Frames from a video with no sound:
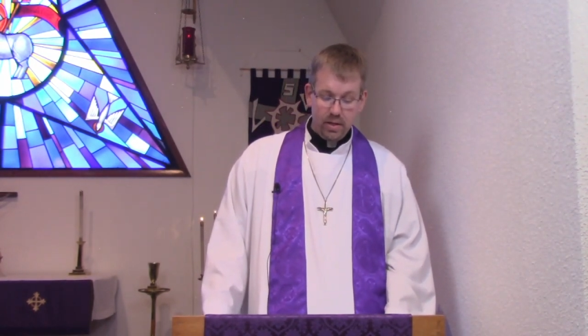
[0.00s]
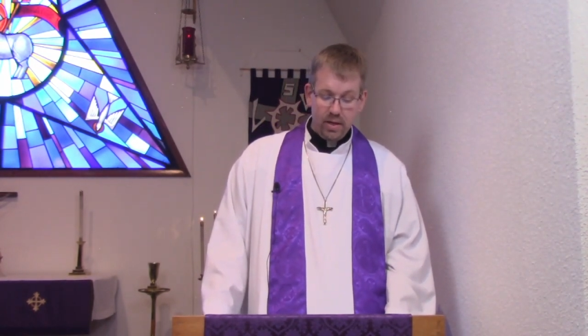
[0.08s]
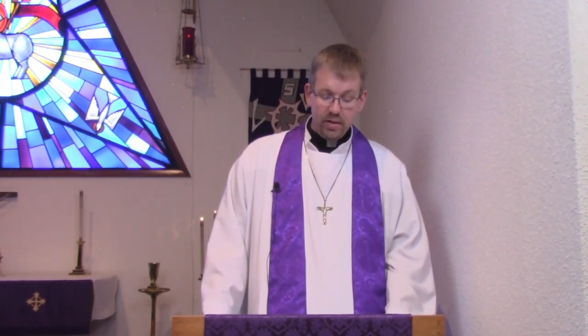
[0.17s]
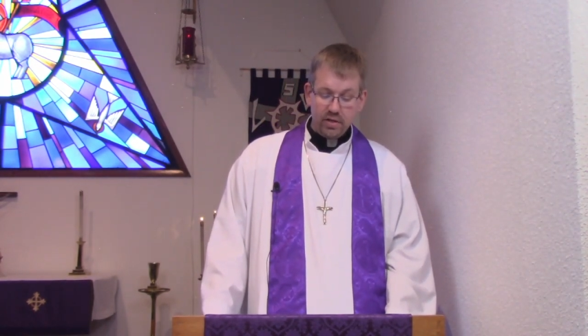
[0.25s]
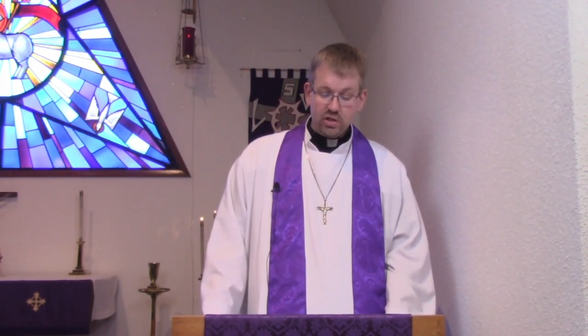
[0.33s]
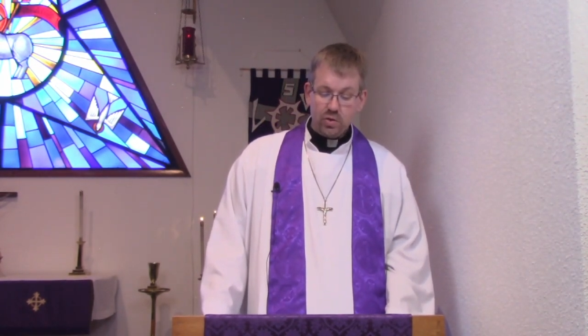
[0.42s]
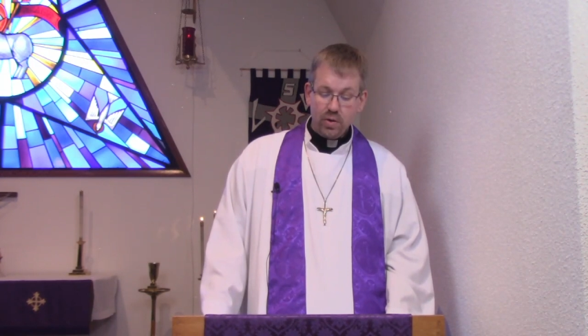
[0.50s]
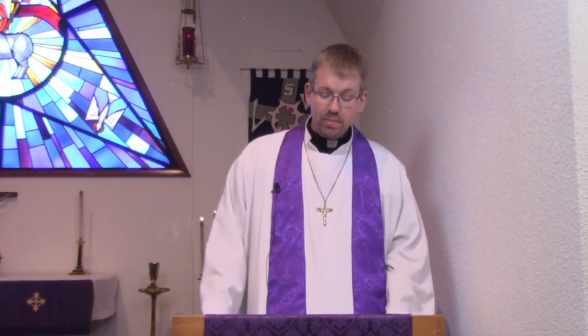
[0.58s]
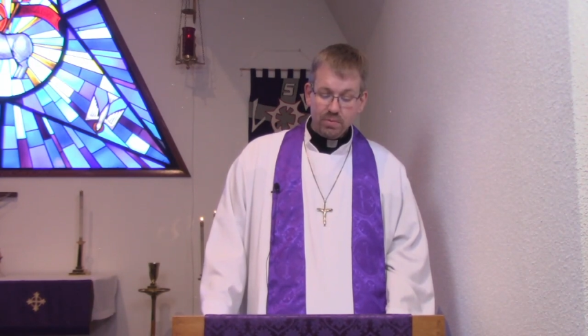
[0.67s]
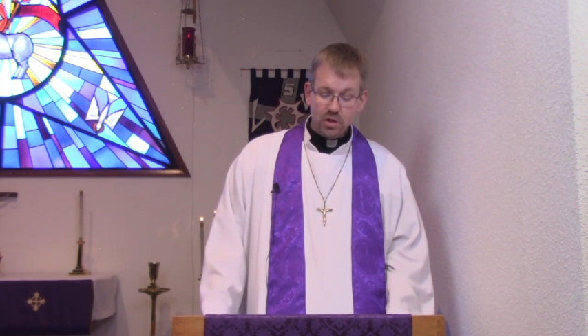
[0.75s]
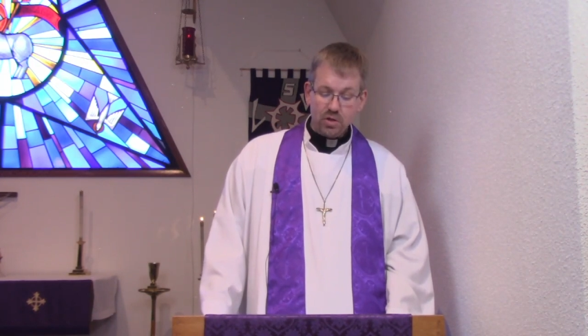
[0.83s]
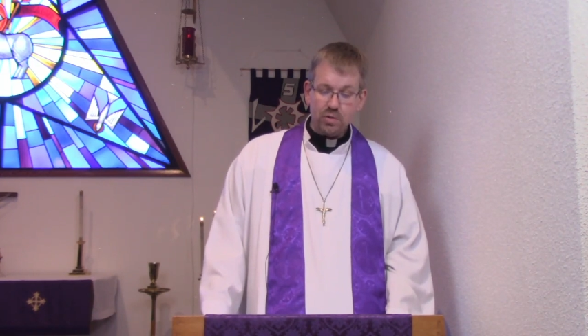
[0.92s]
The
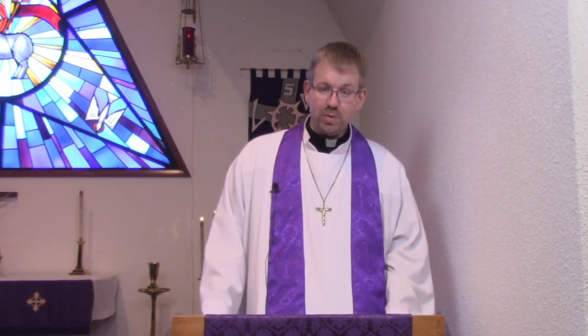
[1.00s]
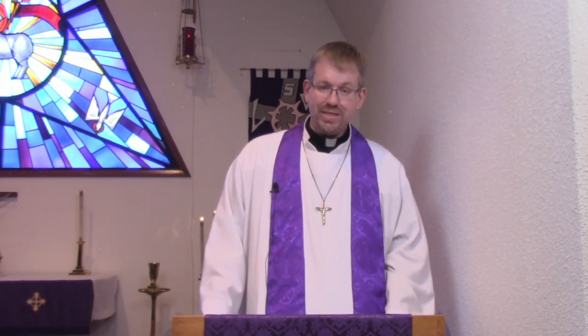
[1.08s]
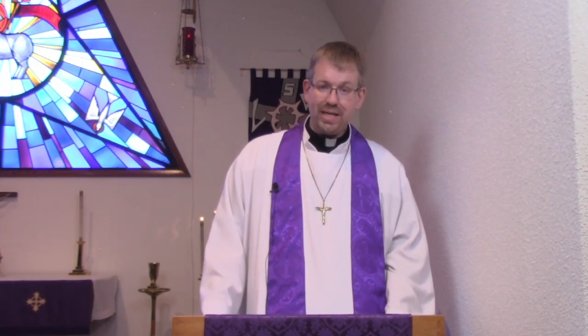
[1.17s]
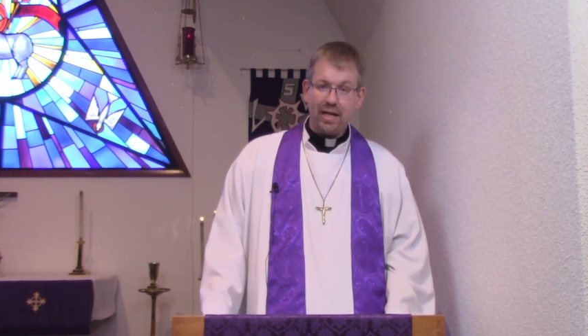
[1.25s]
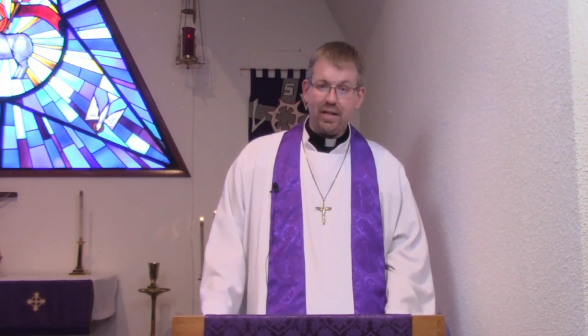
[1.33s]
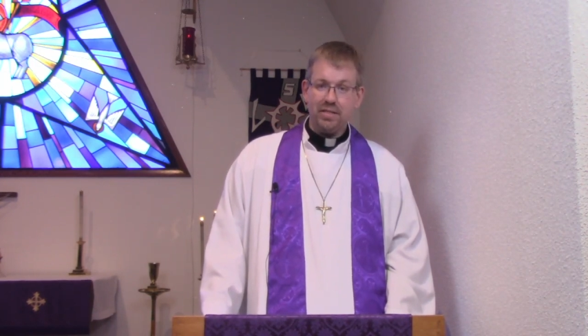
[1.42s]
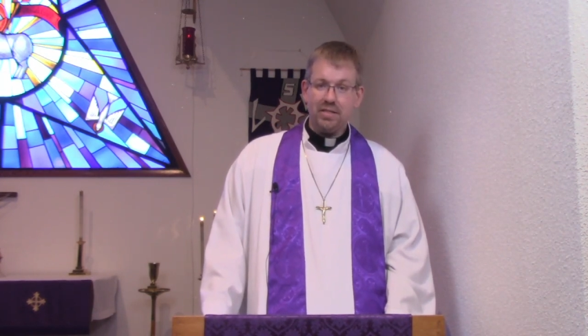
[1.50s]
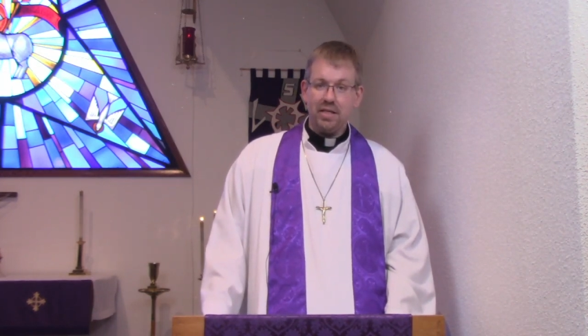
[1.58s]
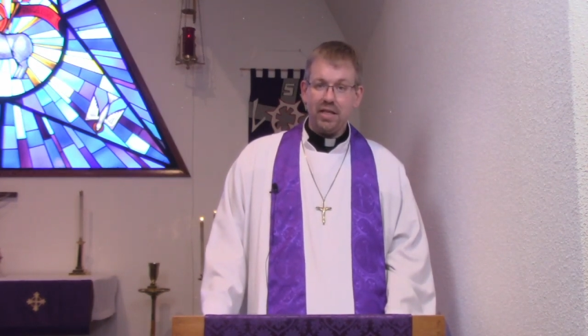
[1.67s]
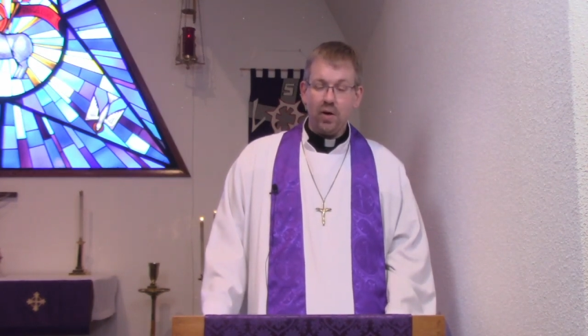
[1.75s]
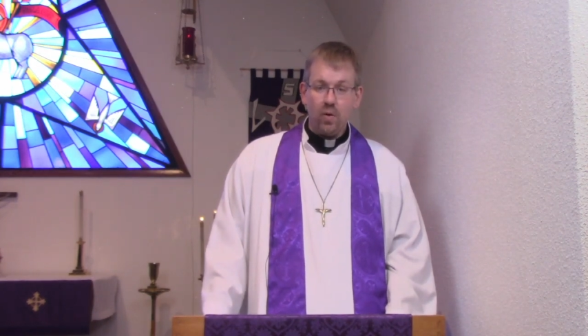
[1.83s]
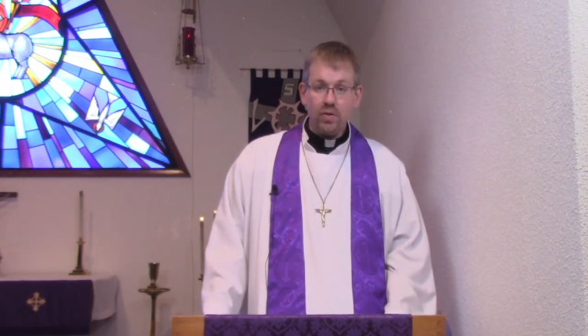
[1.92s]
scriptures would tell us that
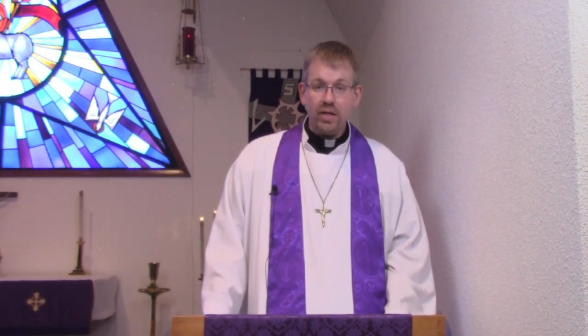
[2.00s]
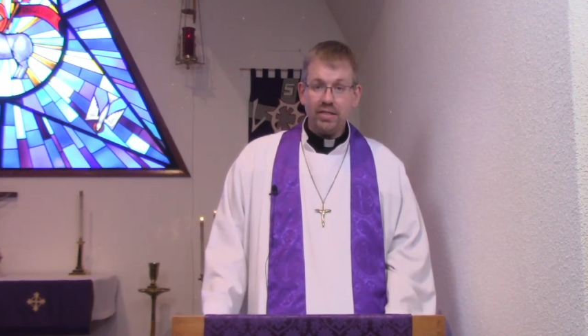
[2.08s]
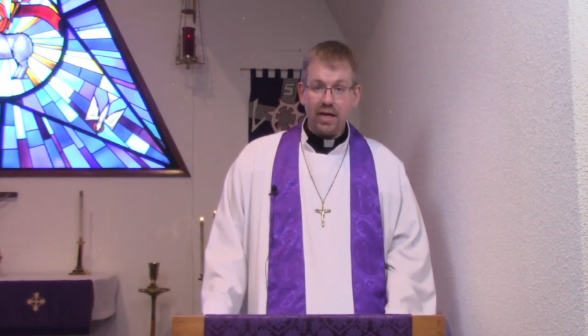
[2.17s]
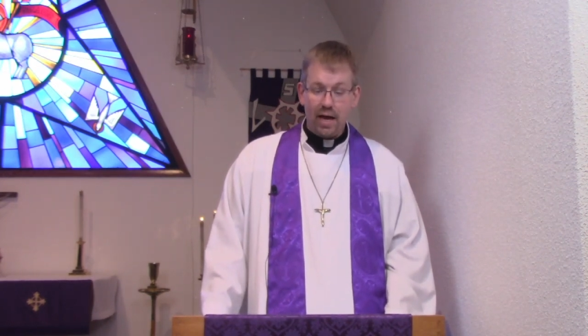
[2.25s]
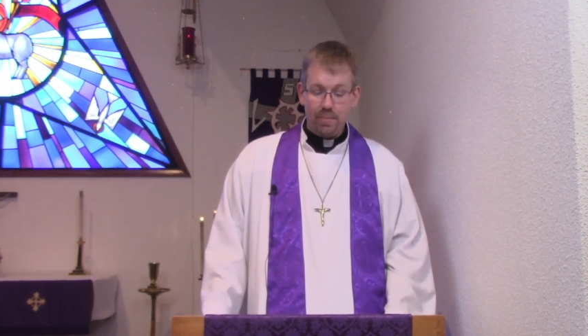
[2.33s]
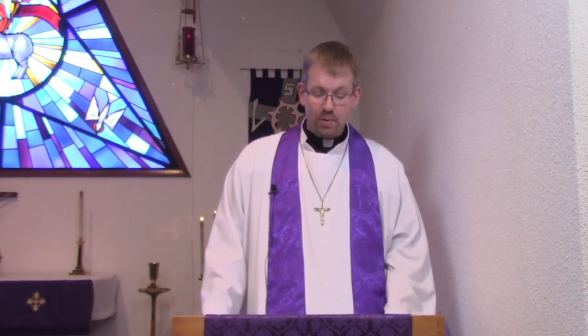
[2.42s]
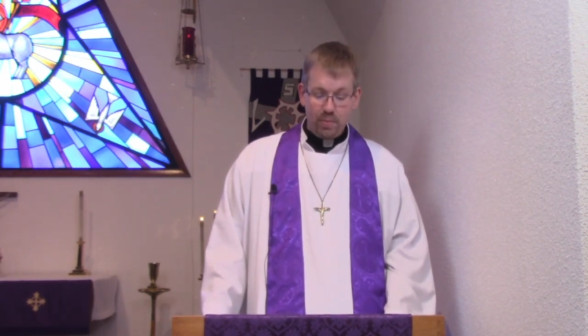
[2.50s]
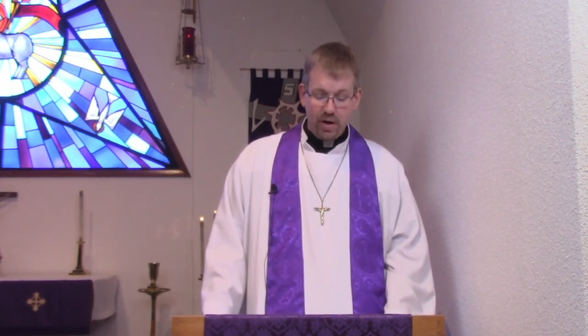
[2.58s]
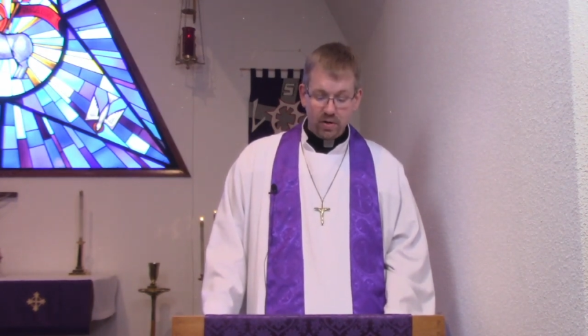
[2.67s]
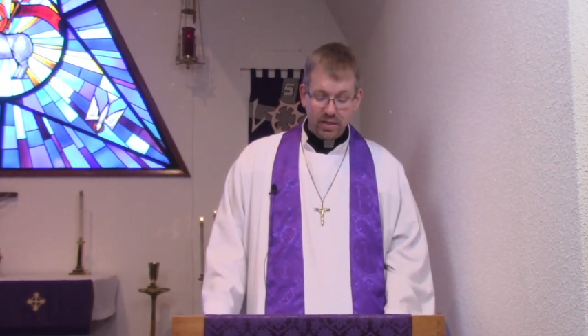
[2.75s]
the only time when we are